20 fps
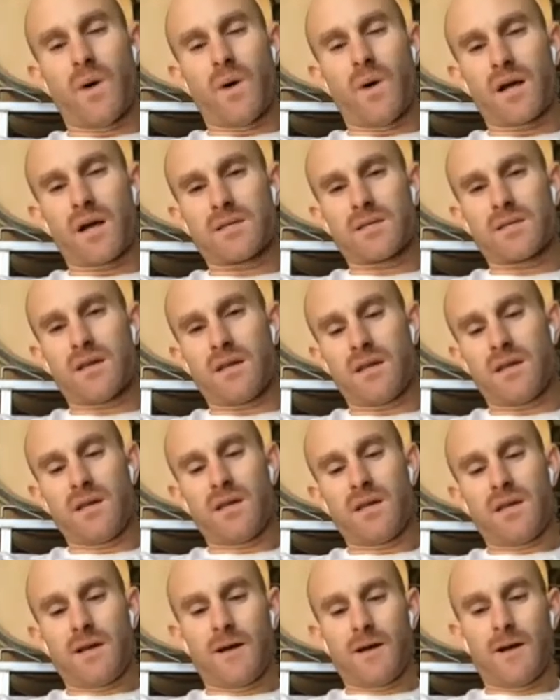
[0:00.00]
and
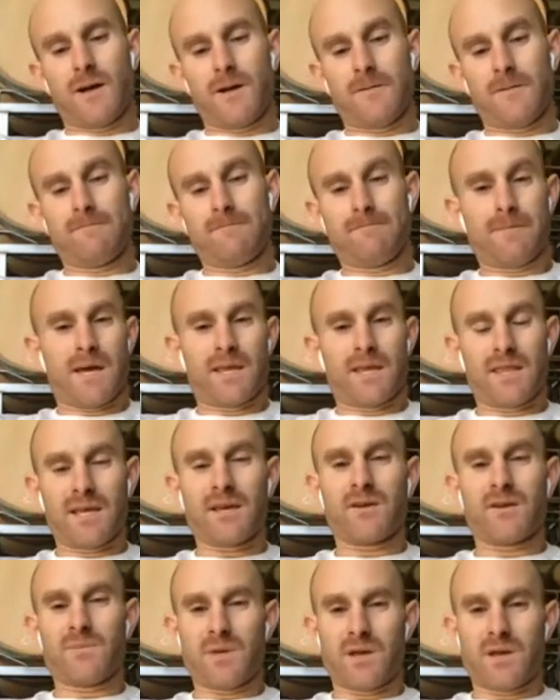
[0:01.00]
I think it'll
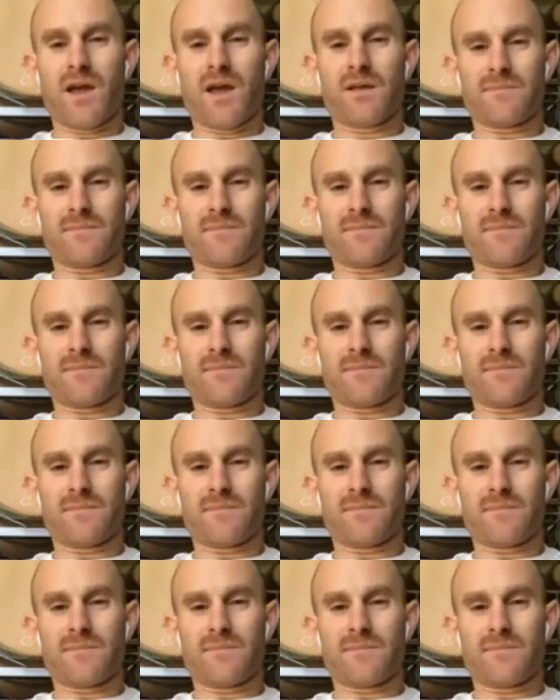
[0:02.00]
be great.